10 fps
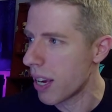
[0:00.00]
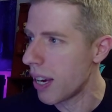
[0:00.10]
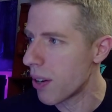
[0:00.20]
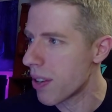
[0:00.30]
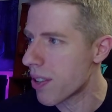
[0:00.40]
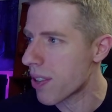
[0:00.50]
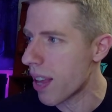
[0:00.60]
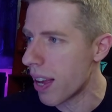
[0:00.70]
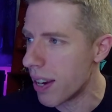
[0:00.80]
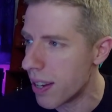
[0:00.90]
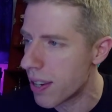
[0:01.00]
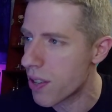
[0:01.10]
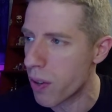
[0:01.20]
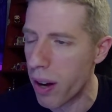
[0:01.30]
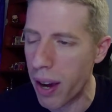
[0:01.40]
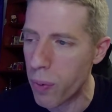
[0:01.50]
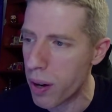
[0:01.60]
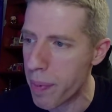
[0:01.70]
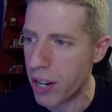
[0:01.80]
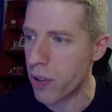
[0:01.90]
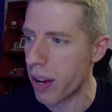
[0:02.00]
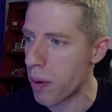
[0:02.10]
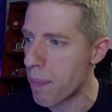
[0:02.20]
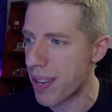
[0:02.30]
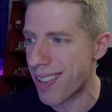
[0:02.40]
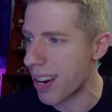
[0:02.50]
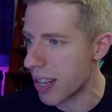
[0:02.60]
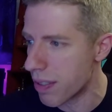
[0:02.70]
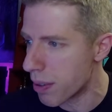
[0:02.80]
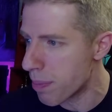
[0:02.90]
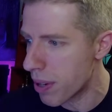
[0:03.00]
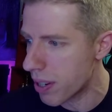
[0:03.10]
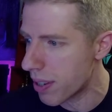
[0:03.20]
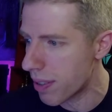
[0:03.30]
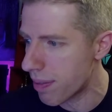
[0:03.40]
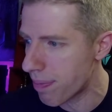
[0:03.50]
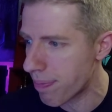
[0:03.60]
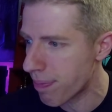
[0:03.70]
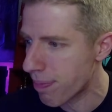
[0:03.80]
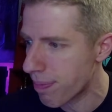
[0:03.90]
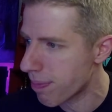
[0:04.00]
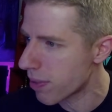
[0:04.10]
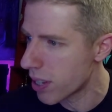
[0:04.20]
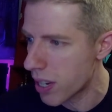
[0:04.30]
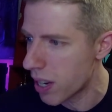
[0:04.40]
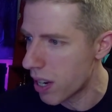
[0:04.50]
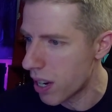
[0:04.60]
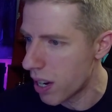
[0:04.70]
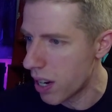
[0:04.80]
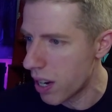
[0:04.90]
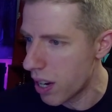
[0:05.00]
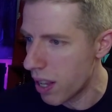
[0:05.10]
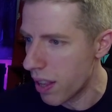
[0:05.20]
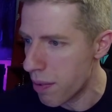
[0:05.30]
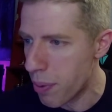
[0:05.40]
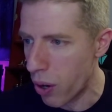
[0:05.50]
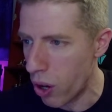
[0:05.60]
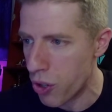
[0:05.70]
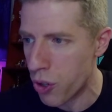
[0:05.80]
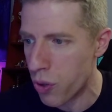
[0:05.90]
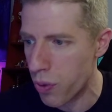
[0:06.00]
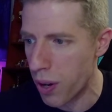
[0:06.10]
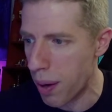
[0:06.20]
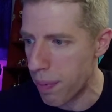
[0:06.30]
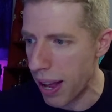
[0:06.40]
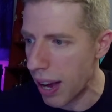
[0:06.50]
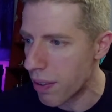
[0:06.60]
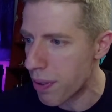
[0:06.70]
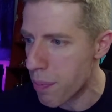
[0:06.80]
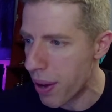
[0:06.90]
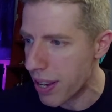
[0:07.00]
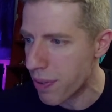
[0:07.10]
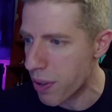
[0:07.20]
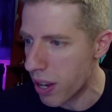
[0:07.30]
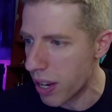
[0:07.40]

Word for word: here instead. So I want to make sure I don't miss it. It's been all screwed up now for the past few